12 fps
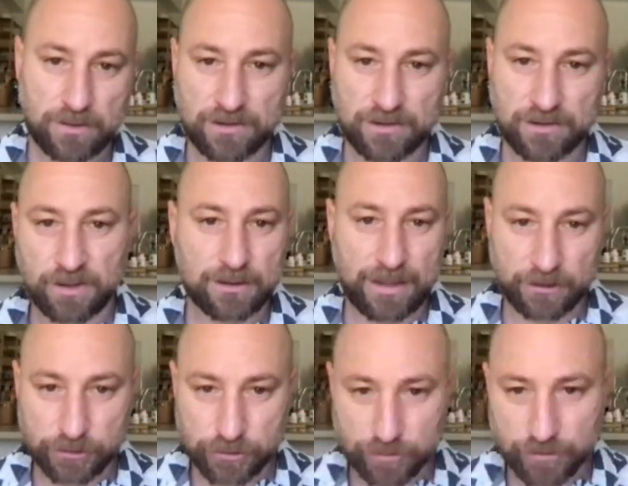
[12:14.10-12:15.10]
That's sort
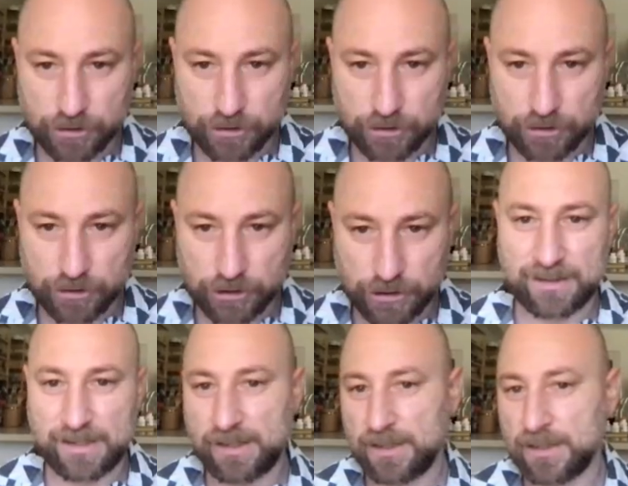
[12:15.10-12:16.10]
of like
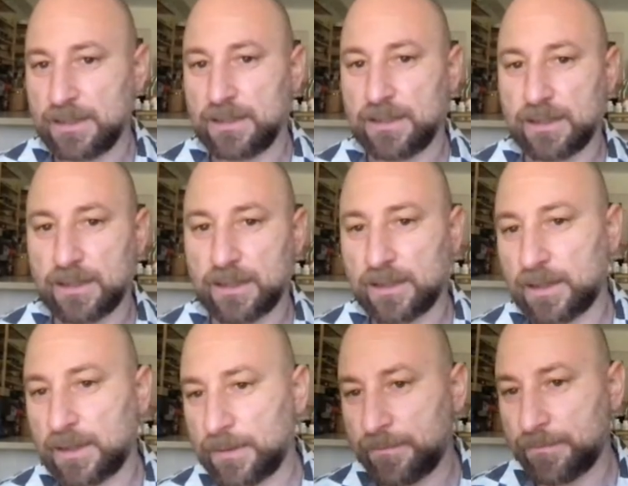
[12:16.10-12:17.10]
extroversion, you might say.